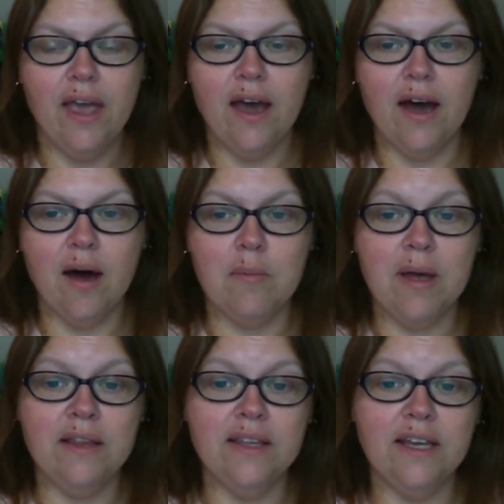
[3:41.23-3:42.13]

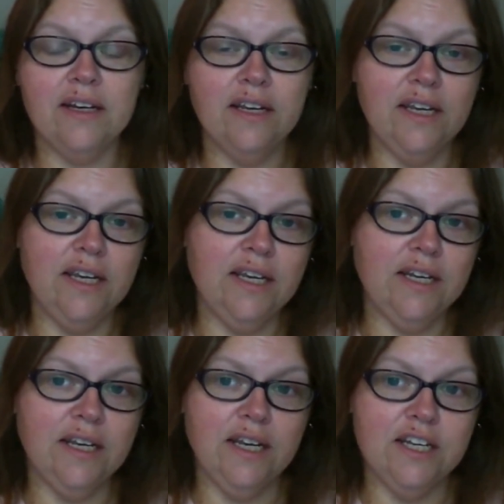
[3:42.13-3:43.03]
And then
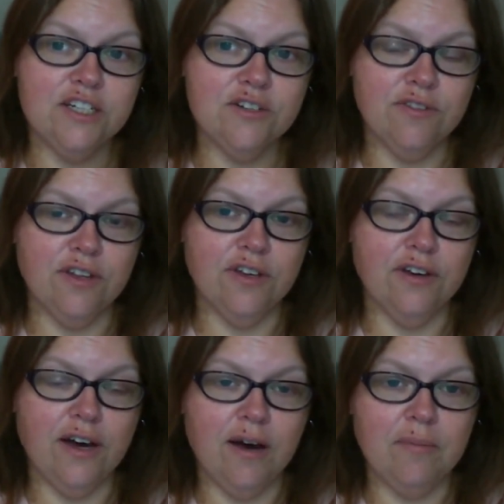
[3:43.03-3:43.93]
in each of
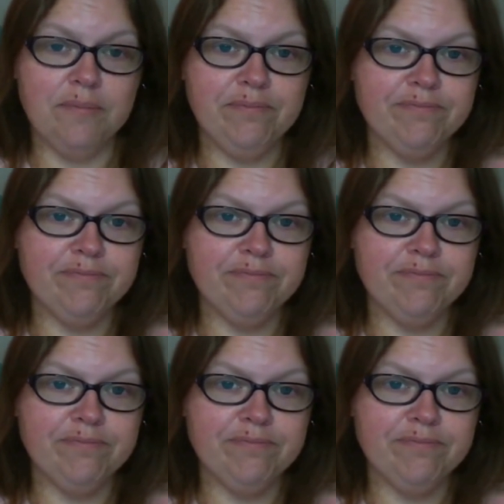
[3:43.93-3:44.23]
the